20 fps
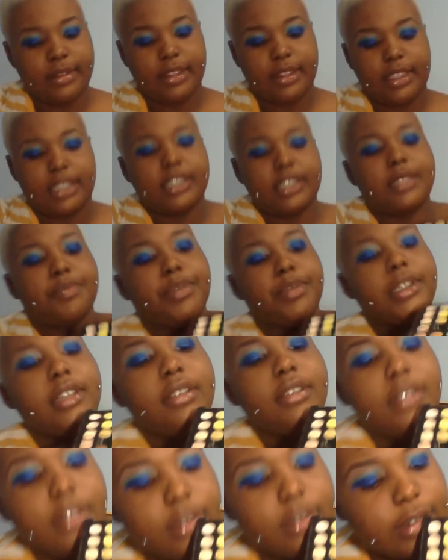This
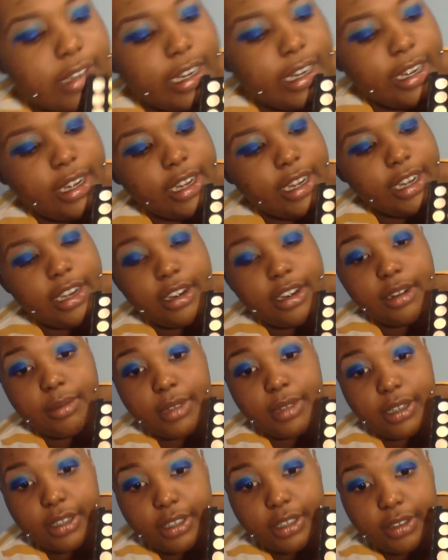blue right here, I'm
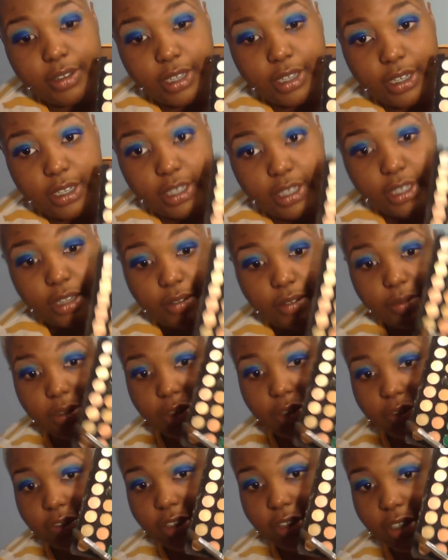gonna go in again
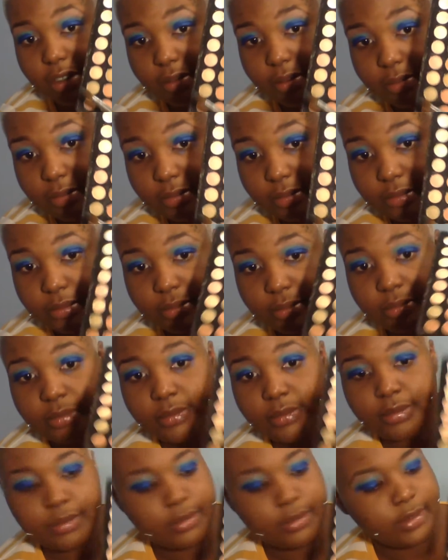with it
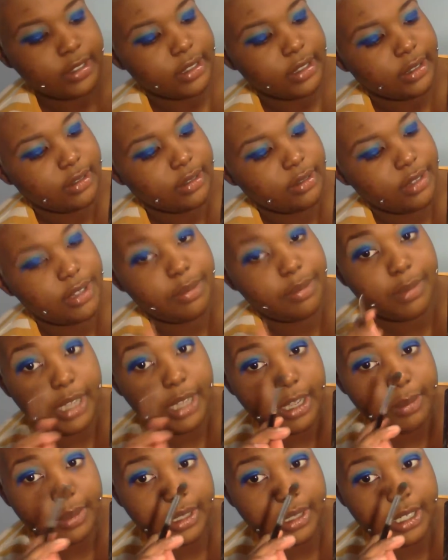with
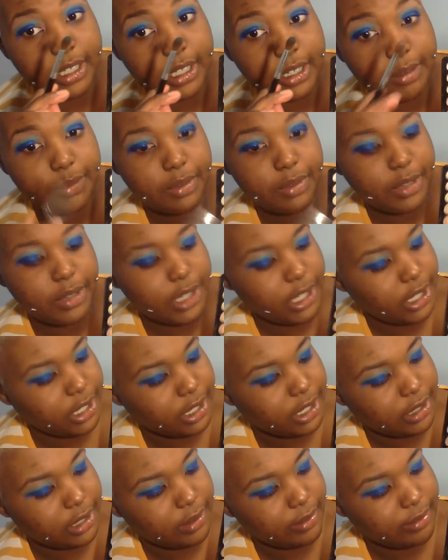my blending
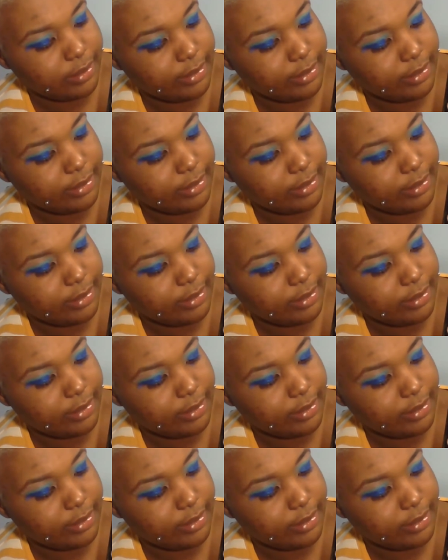brush.